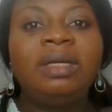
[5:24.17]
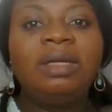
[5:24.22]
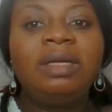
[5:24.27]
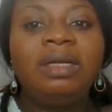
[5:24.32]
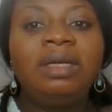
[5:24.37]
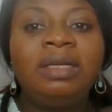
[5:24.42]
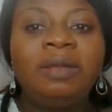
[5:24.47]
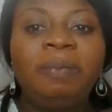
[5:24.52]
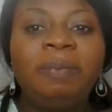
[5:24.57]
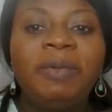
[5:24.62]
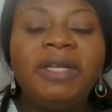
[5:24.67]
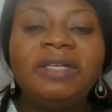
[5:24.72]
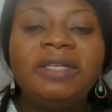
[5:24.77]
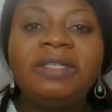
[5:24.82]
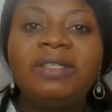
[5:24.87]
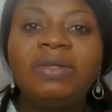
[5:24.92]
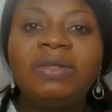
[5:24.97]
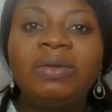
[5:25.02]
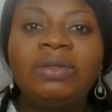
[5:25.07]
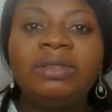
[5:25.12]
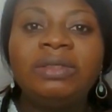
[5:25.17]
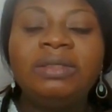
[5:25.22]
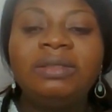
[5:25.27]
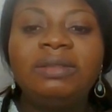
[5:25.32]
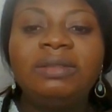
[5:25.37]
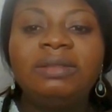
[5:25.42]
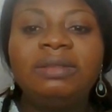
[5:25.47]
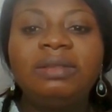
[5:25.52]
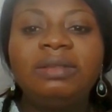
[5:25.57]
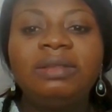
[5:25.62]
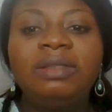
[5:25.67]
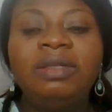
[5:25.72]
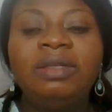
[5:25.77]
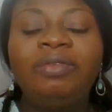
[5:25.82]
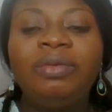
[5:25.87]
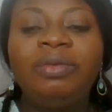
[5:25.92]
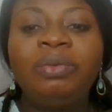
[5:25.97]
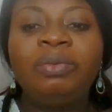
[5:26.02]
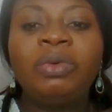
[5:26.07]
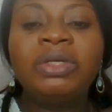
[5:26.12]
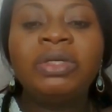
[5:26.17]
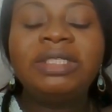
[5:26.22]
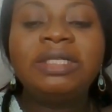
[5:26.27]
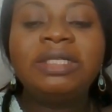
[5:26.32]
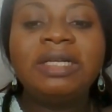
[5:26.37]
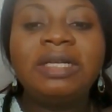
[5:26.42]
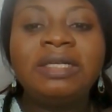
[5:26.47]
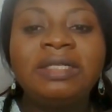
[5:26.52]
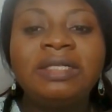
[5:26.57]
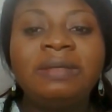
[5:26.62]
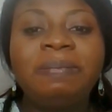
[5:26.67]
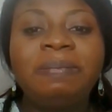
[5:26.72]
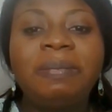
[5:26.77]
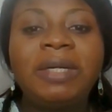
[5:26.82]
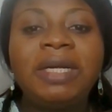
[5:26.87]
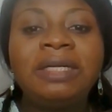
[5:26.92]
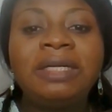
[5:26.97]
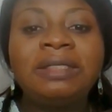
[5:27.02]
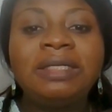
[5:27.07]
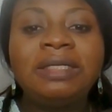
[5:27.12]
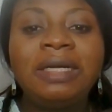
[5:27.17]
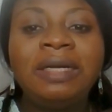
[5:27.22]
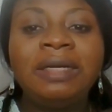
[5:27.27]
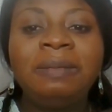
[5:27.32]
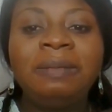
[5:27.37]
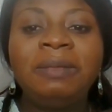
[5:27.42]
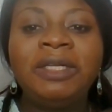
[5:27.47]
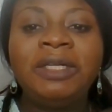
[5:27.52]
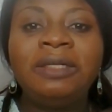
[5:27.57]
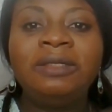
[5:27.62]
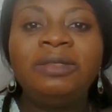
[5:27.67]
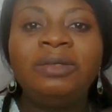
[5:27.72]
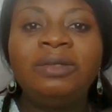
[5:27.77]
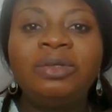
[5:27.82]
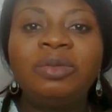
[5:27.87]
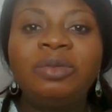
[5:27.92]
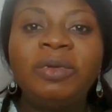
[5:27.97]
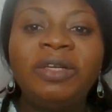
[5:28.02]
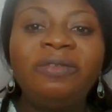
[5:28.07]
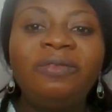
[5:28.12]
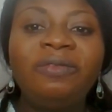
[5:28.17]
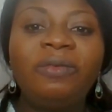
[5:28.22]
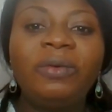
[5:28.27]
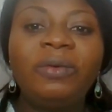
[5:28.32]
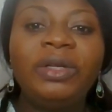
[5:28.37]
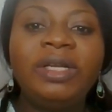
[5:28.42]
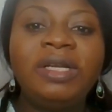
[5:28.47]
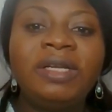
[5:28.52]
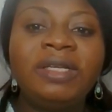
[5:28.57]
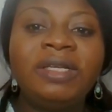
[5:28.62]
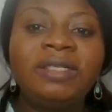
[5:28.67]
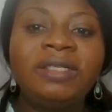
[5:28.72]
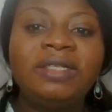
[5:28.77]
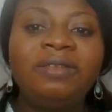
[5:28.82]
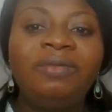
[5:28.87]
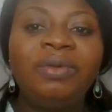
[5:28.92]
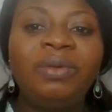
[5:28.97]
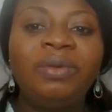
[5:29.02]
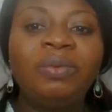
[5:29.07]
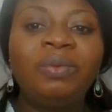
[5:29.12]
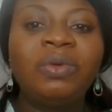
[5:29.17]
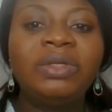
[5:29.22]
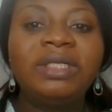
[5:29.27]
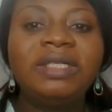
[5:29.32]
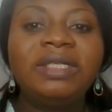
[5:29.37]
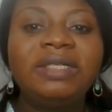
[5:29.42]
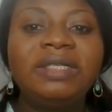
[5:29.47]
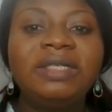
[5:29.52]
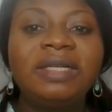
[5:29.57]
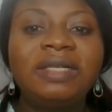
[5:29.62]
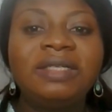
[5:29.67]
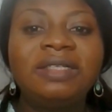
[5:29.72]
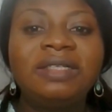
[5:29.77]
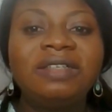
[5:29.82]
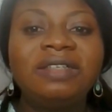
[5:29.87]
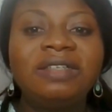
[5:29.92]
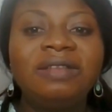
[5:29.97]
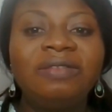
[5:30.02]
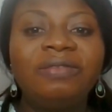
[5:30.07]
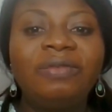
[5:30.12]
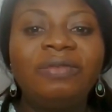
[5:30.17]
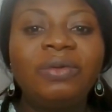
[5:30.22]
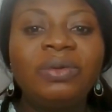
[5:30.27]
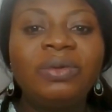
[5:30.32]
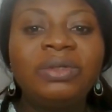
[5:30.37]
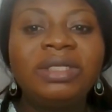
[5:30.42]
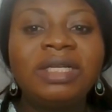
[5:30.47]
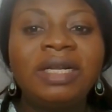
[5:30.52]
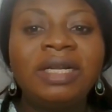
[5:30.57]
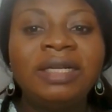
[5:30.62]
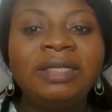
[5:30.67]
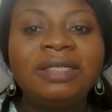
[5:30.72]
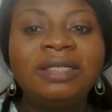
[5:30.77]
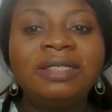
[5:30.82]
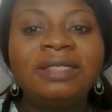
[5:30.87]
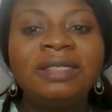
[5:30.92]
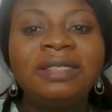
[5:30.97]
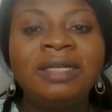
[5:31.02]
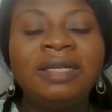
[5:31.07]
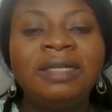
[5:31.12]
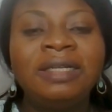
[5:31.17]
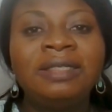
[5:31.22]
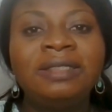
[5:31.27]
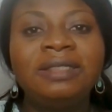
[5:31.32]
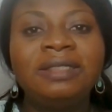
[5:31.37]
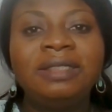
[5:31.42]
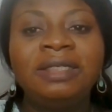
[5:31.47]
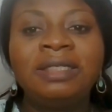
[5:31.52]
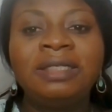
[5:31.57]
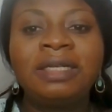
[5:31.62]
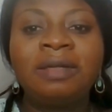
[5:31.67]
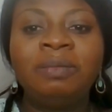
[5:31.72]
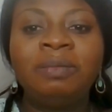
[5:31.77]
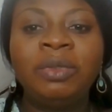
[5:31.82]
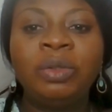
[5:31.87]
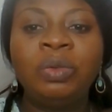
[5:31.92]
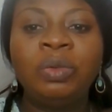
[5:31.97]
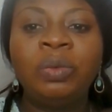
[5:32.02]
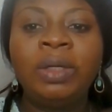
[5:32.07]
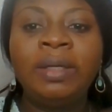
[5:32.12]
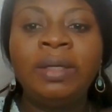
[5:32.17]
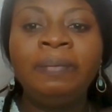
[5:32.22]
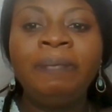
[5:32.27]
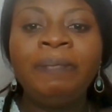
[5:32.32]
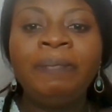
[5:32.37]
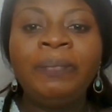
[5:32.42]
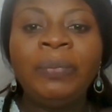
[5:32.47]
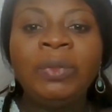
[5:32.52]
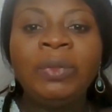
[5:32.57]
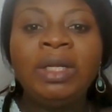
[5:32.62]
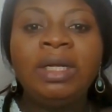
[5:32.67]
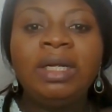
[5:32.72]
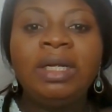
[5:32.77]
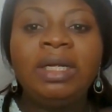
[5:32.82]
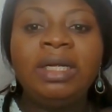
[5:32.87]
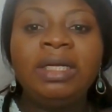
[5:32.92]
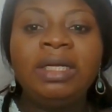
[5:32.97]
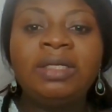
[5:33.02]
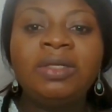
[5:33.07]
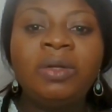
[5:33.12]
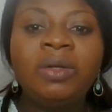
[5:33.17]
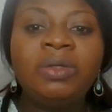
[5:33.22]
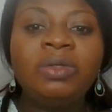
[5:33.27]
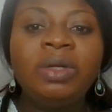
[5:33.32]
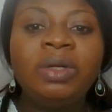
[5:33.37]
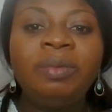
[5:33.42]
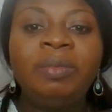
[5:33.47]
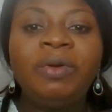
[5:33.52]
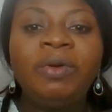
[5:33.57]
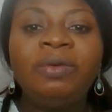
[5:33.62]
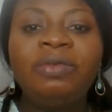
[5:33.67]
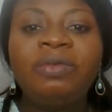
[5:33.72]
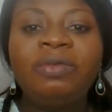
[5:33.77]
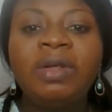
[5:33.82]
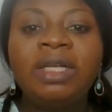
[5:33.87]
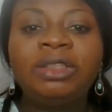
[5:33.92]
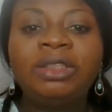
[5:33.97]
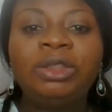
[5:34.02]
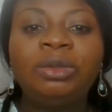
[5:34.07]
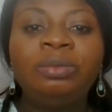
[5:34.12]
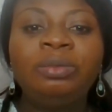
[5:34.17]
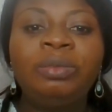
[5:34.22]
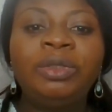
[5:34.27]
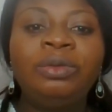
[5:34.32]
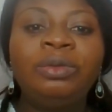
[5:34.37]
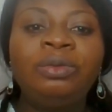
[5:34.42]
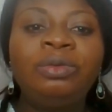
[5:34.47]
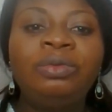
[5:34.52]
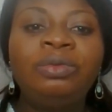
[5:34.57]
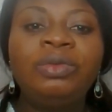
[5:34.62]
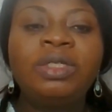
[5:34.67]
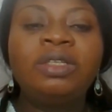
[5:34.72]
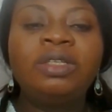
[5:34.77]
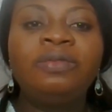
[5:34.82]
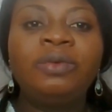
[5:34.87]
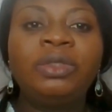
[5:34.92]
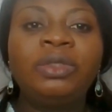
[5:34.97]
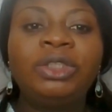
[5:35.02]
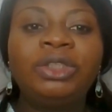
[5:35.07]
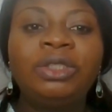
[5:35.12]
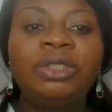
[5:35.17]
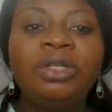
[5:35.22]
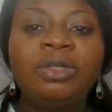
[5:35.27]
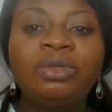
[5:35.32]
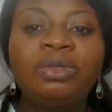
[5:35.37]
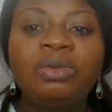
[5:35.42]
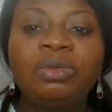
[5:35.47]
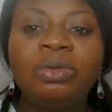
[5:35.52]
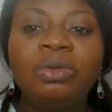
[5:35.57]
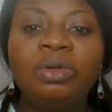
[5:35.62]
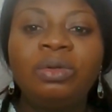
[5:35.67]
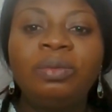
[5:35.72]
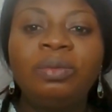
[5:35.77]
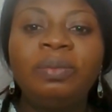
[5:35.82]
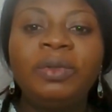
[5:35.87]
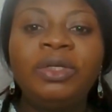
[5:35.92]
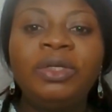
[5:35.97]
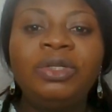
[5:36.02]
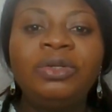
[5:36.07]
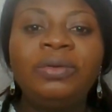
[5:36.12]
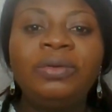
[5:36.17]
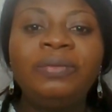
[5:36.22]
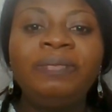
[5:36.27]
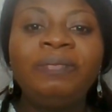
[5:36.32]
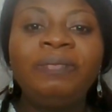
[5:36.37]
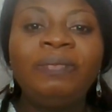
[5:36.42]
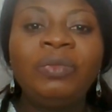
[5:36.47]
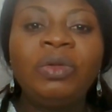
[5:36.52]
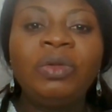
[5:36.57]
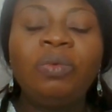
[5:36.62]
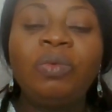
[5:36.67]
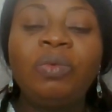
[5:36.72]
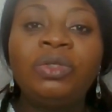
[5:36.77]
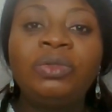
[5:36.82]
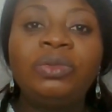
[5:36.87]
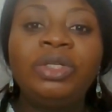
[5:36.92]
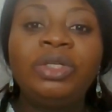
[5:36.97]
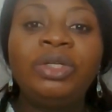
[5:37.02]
It depends on, if you want it as a part time, then you spend 4 years. If you want it as full site, then it can be lower. It's also a Beruf Fachschule Beruf. It's a vocational school occupation. What do?